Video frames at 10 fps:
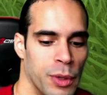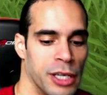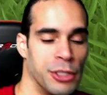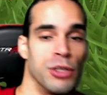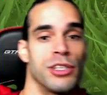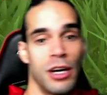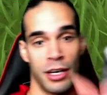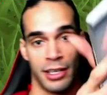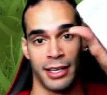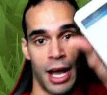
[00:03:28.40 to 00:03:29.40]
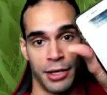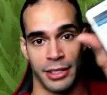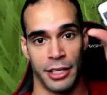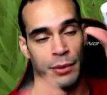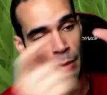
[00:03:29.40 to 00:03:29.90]
gonna use our
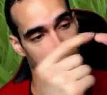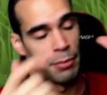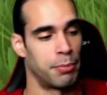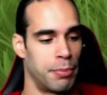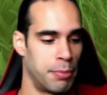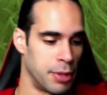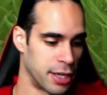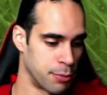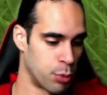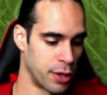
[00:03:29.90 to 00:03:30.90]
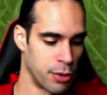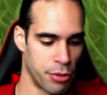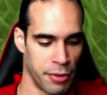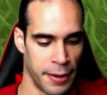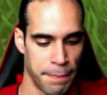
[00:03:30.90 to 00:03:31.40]
calculator. We're gonna plug in
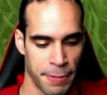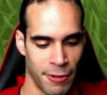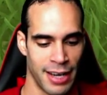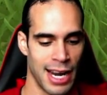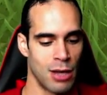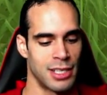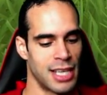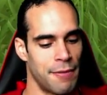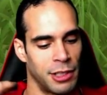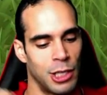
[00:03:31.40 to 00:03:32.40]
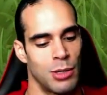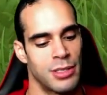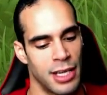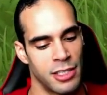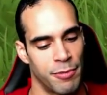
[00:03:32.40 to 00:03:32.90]
0.03. Right now it says I have a low
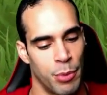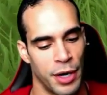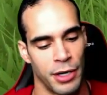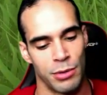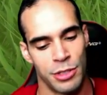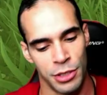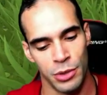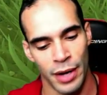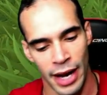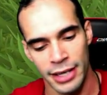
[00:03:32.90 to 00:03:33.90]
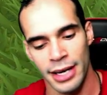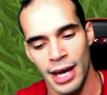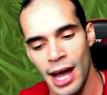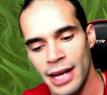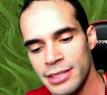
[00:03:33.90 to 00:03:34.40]
sense of 0.02 and then a
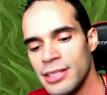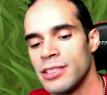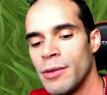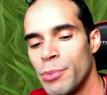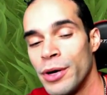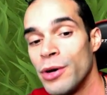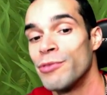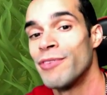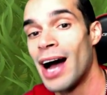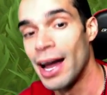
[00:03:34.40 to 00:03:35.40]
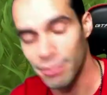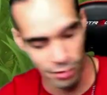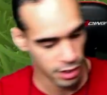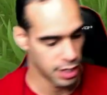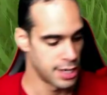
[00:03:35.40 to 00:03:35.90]
high sense of 0.05.
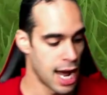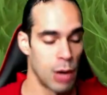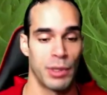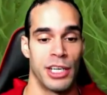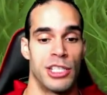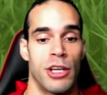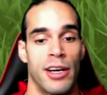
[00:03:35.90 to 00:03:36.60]
Now we're gonna start